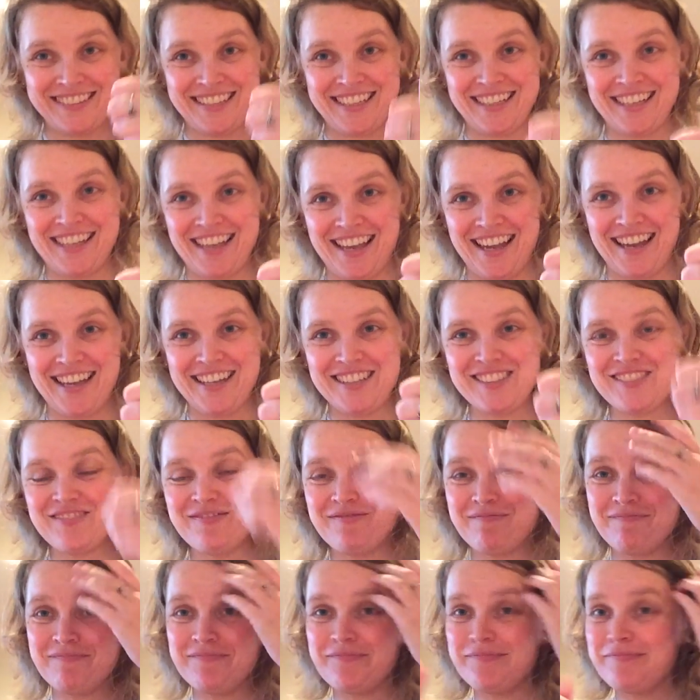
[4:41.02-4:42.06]
Okay,
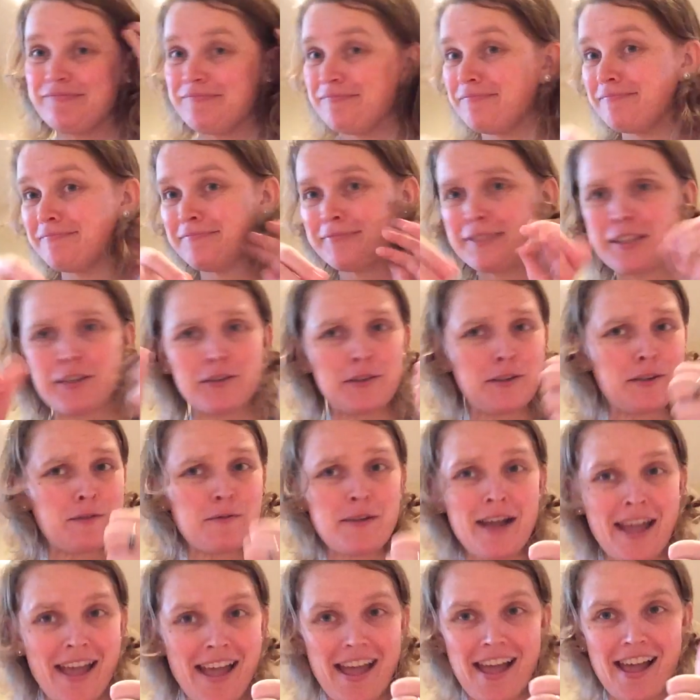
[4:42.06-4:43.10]
you're doing
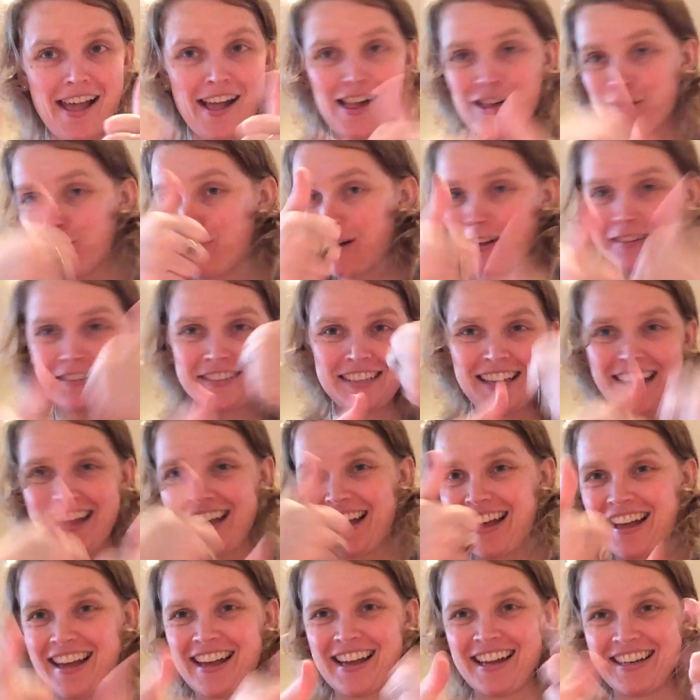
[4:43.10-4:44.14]
well. Well
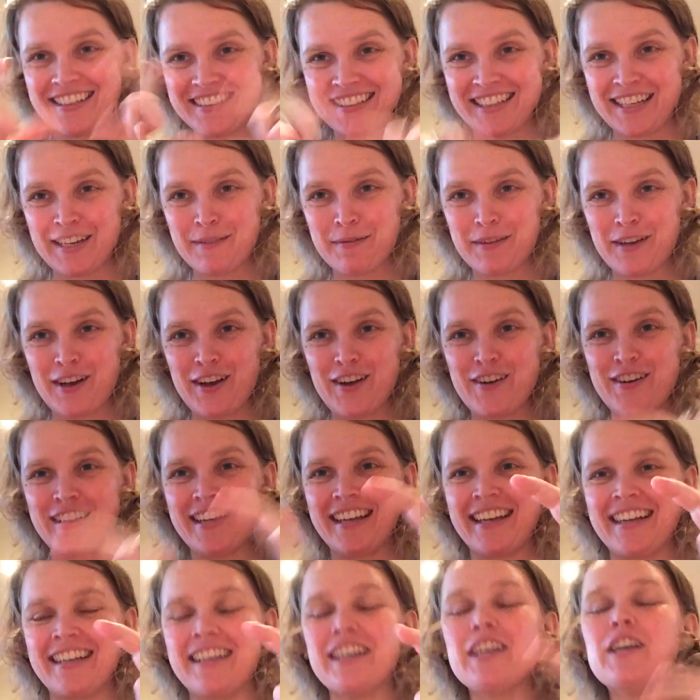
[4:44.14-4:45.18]
done. Keep
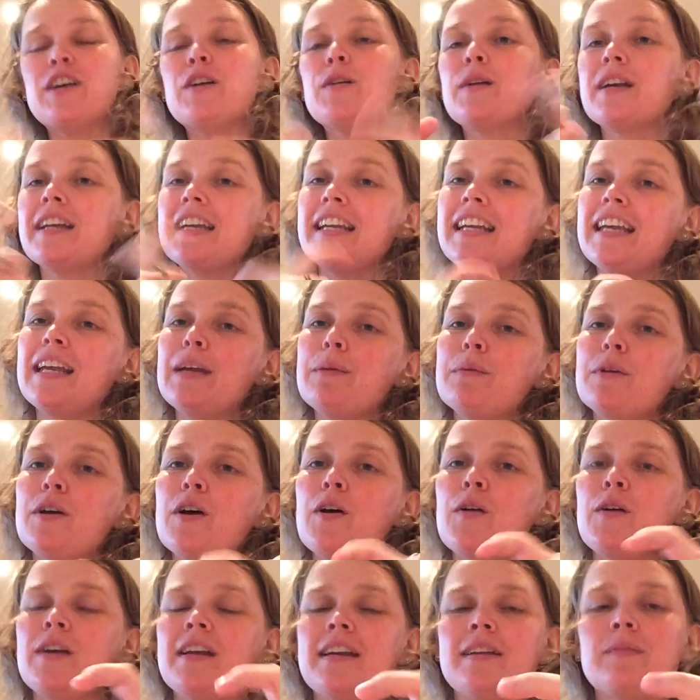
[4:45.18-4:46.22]
going. We're going to keep
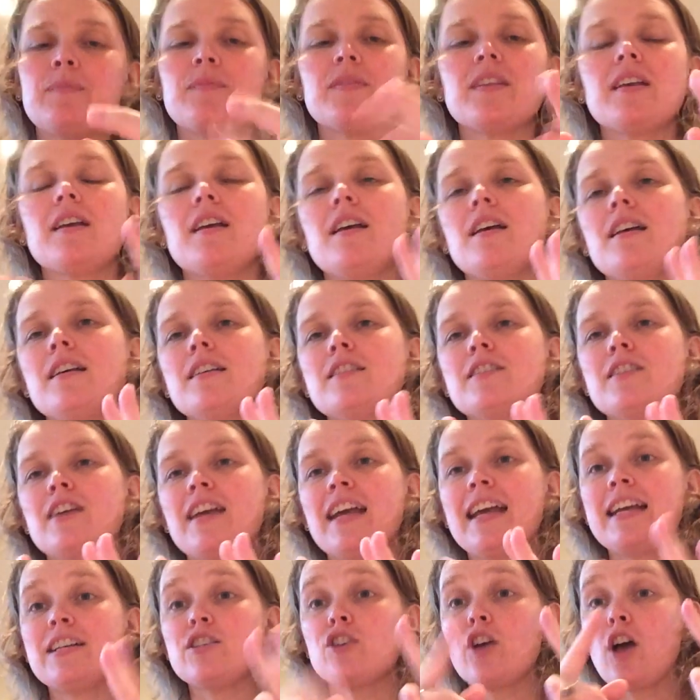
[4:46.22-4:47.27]
going. So
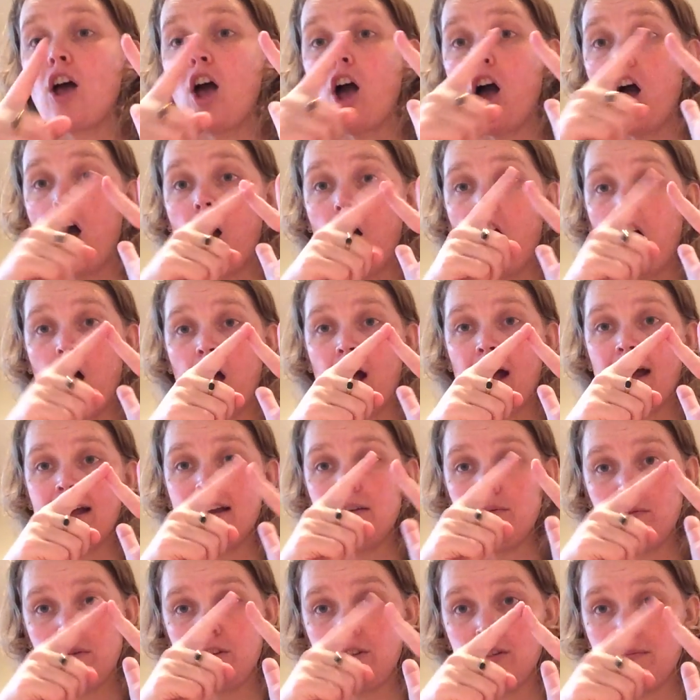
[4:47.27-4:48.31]
H, I,
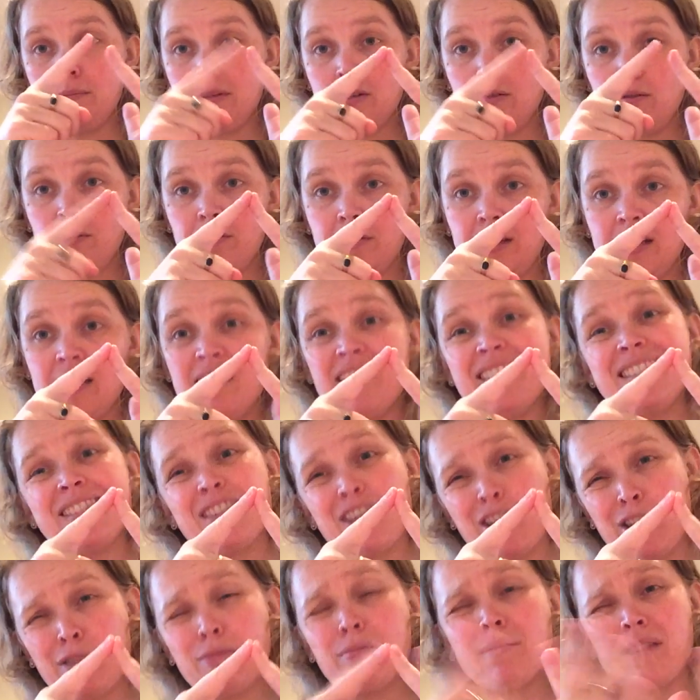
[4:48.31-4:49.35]
which is the middle finger. So
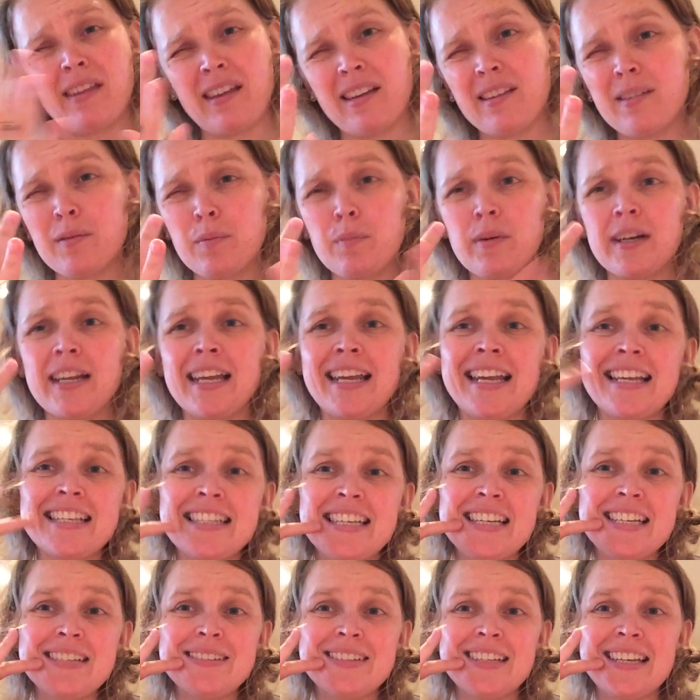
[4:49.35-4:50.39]
you think pretty
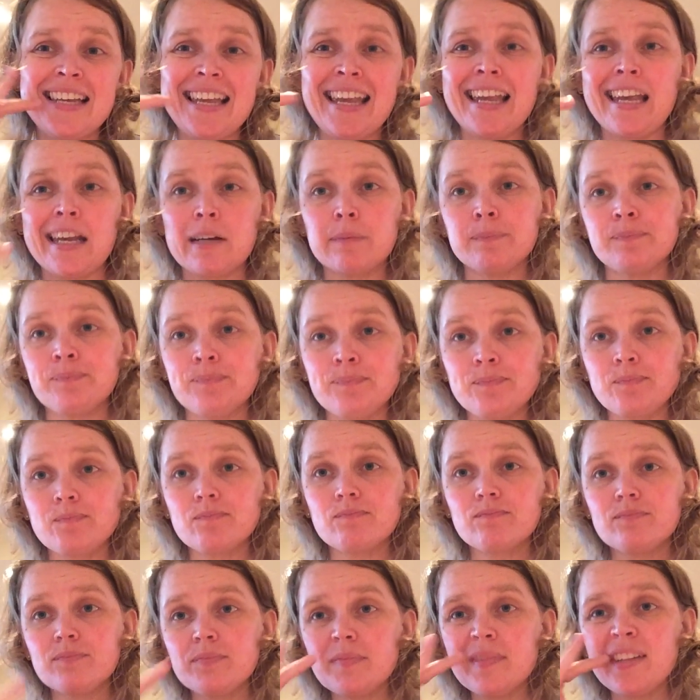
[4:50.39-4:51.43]
easy. E,
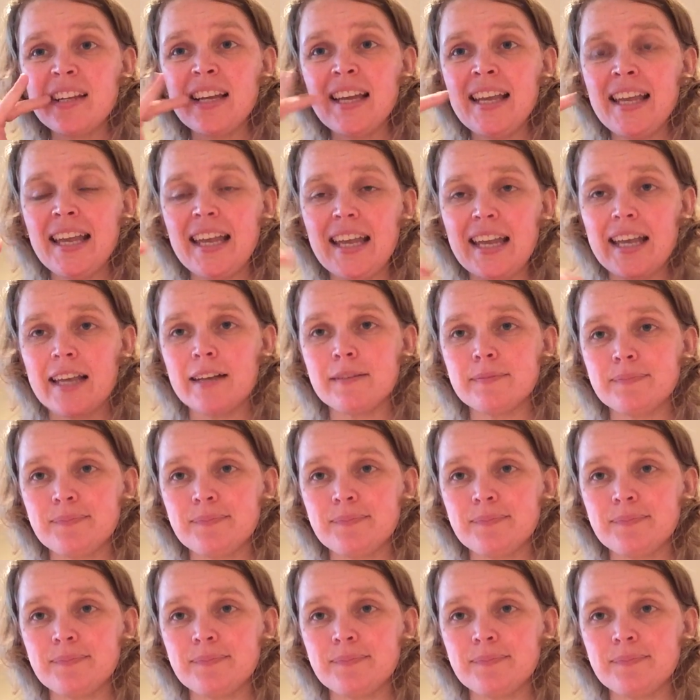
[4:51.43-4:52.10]
E.